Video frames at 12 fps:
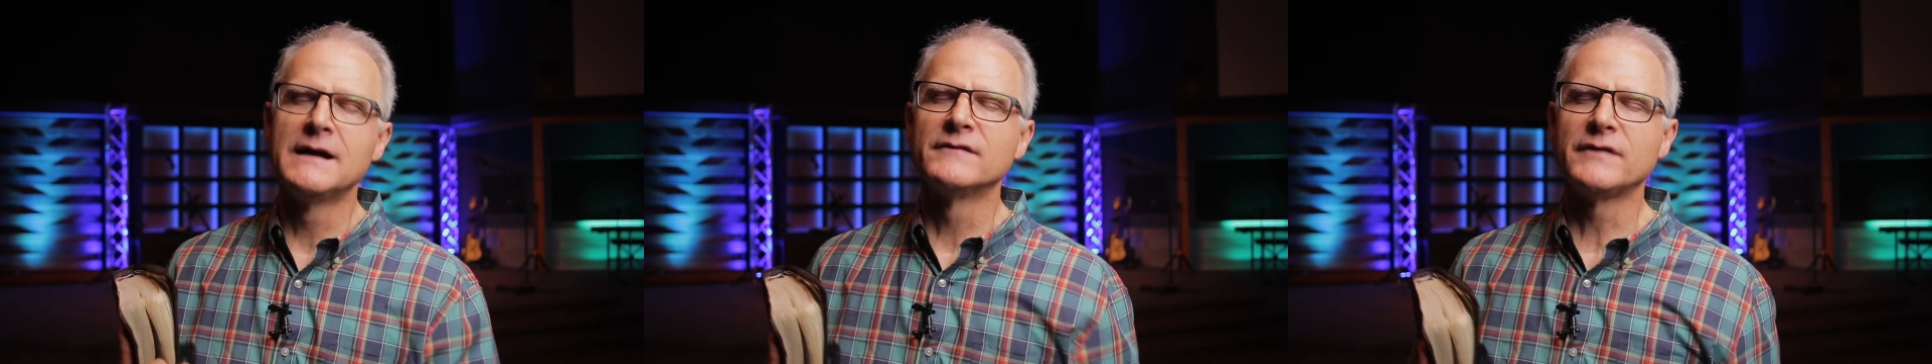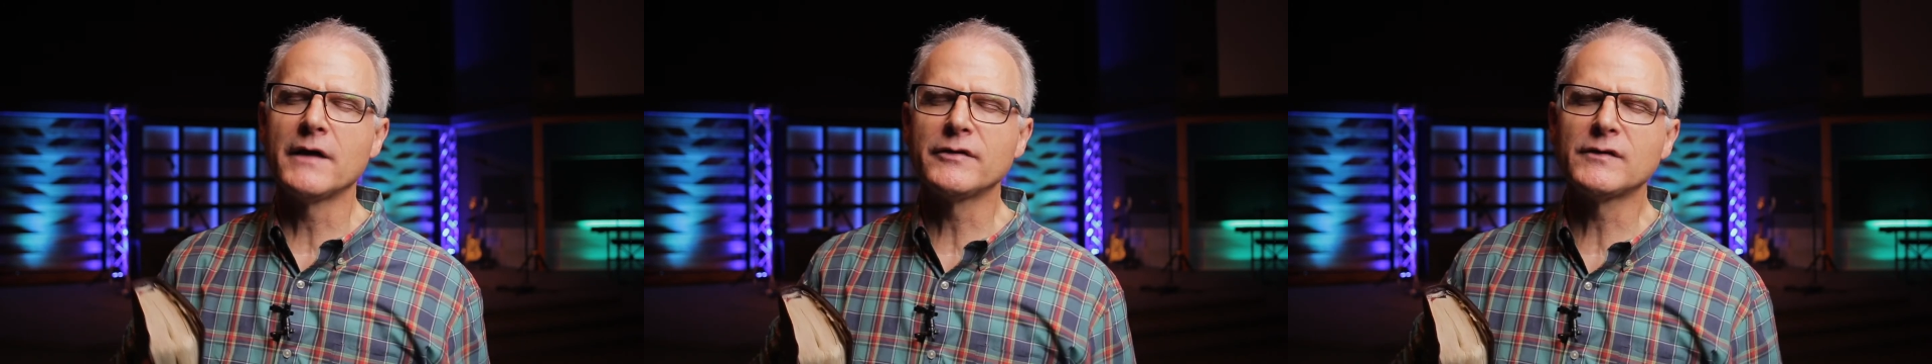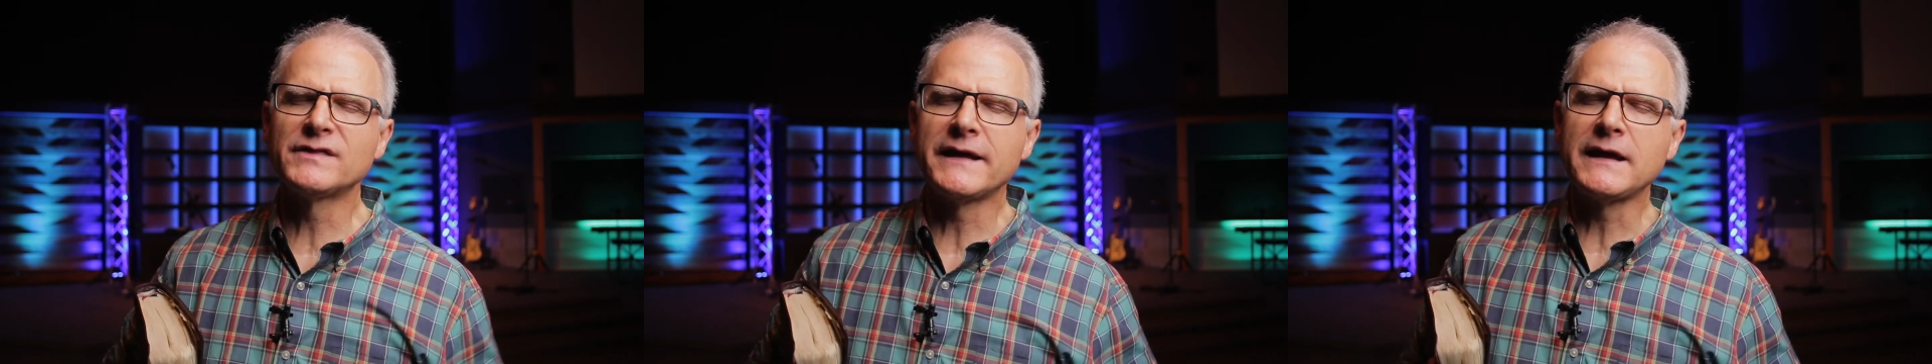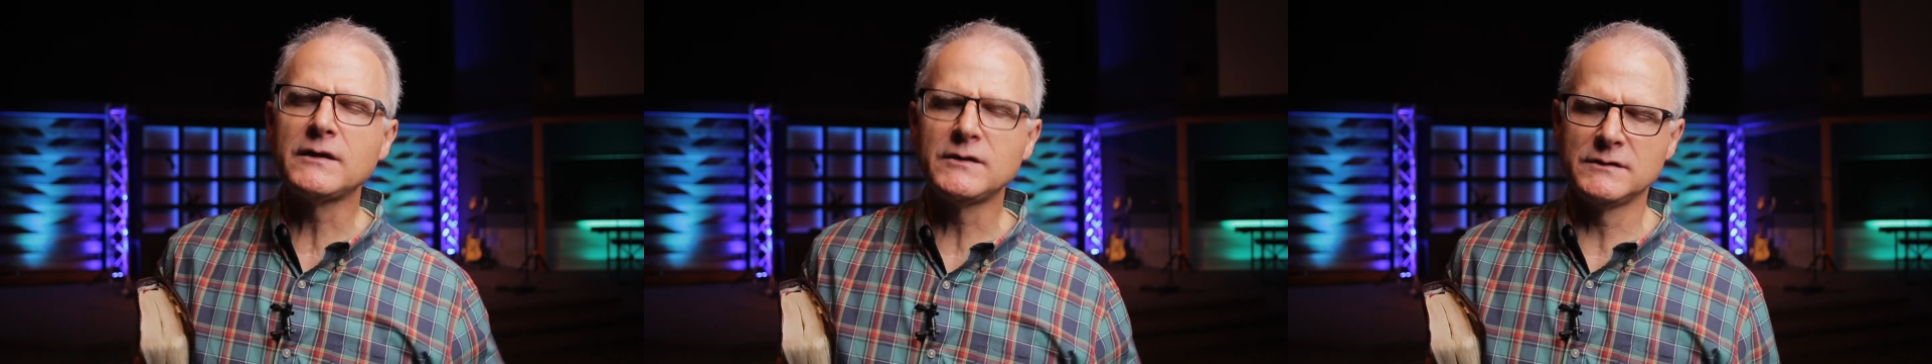Father,
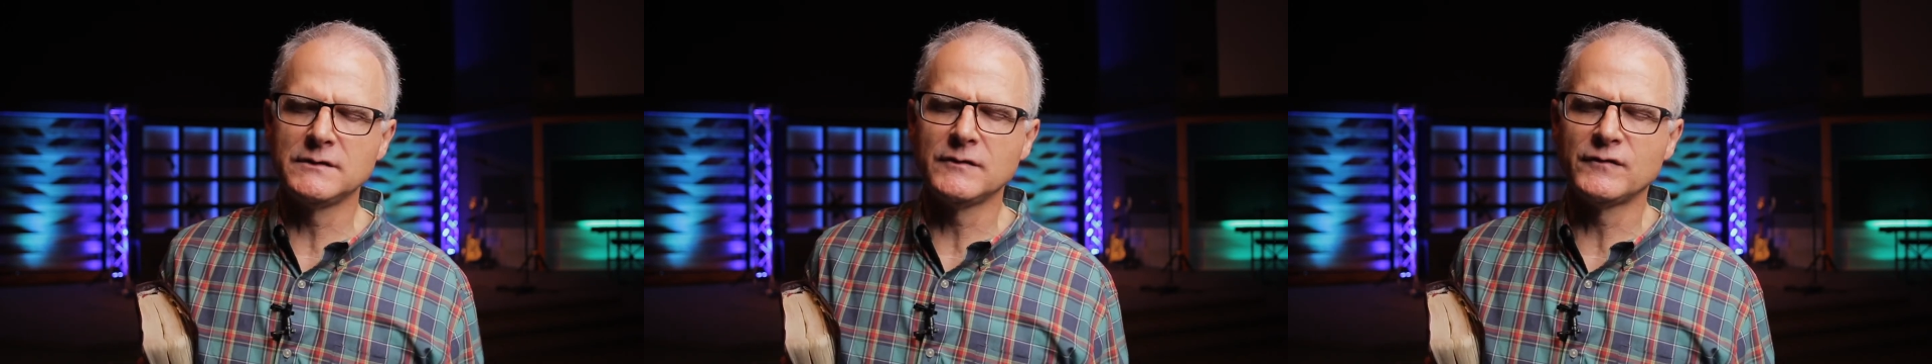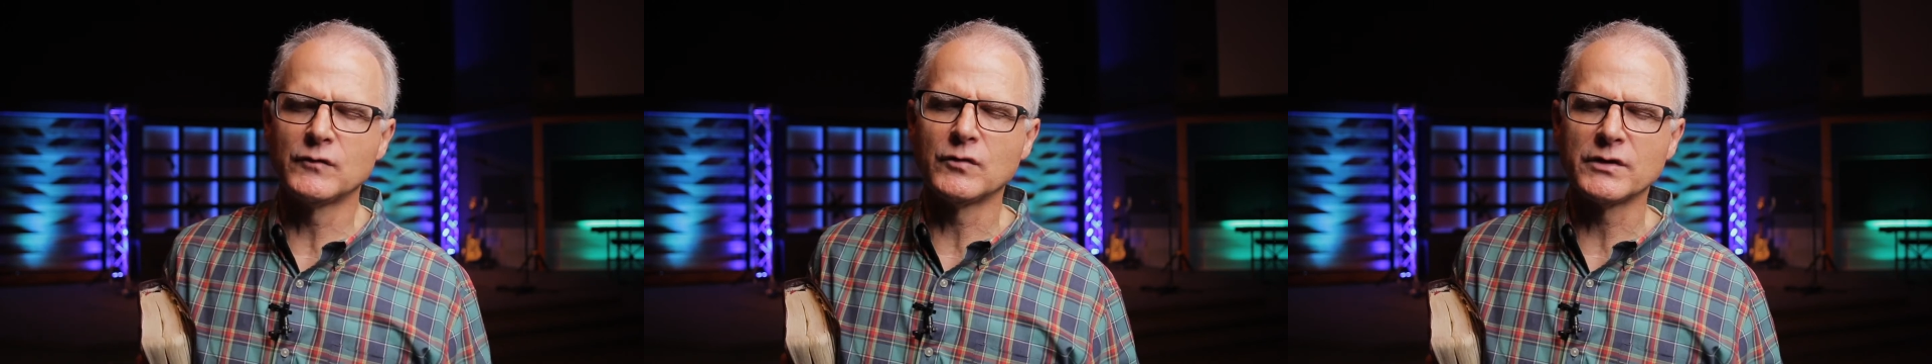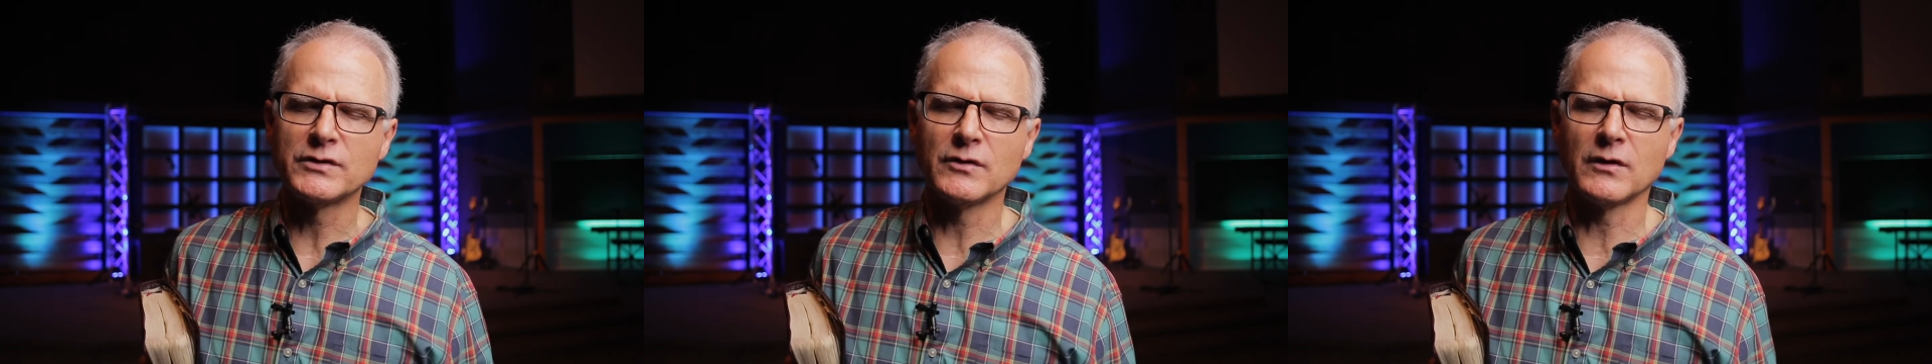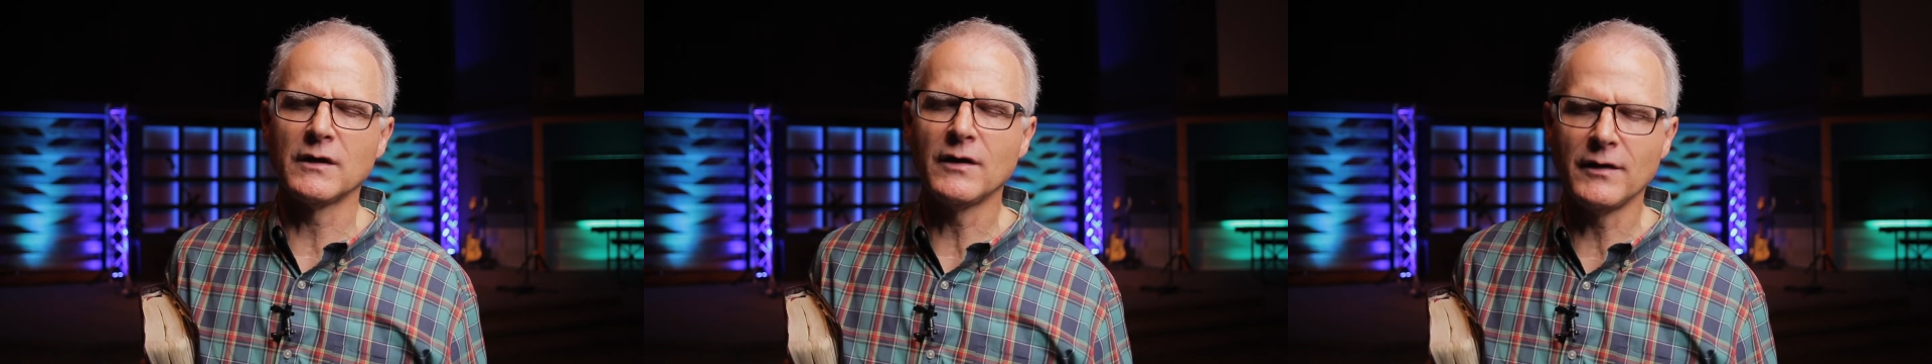thank you for your
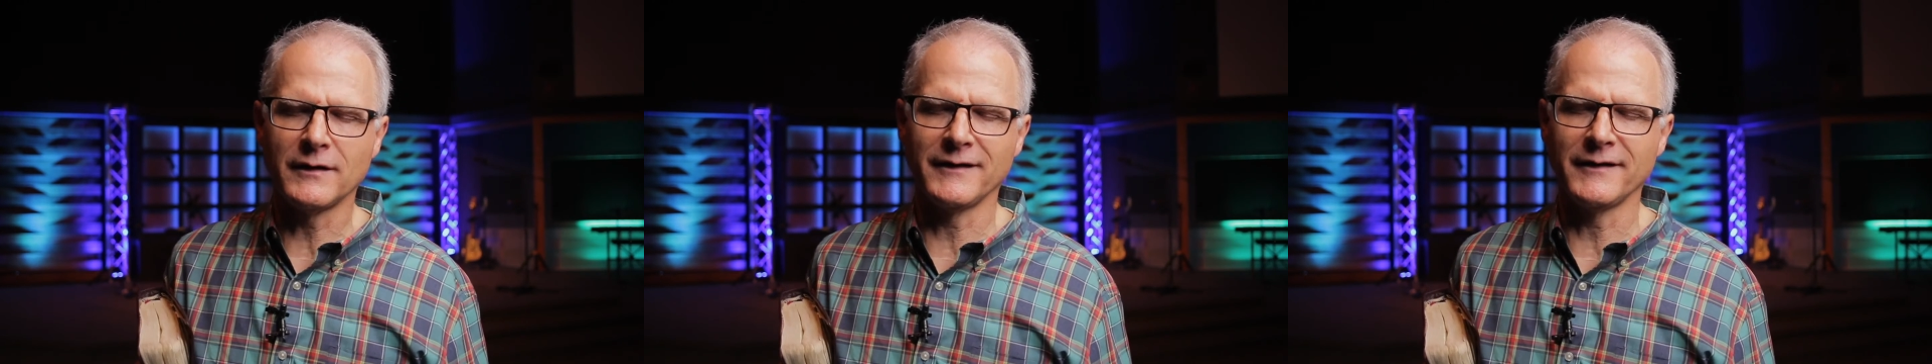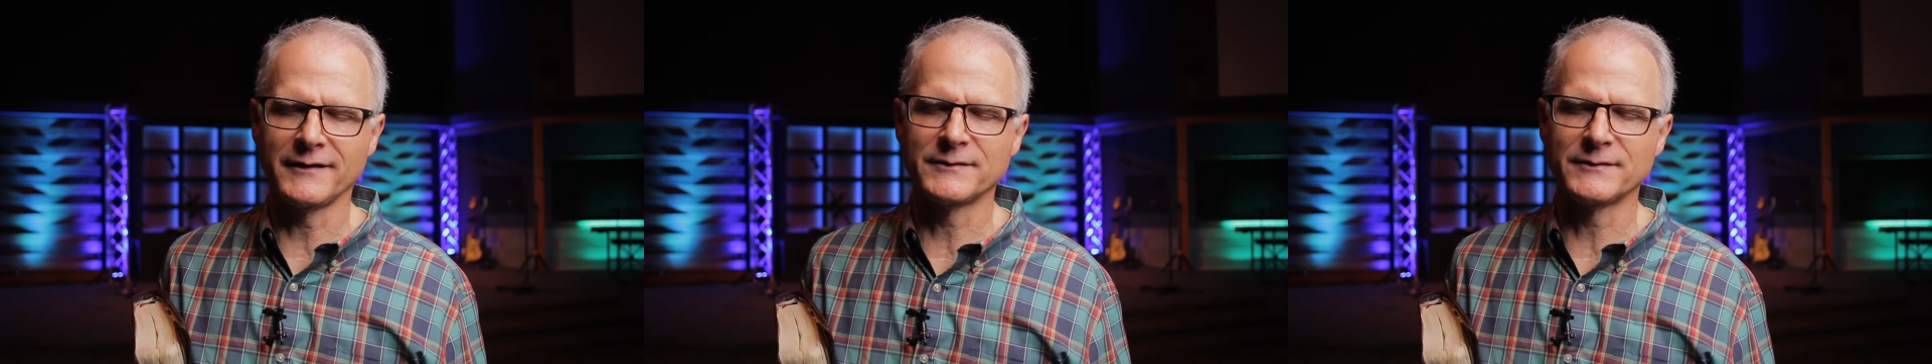heart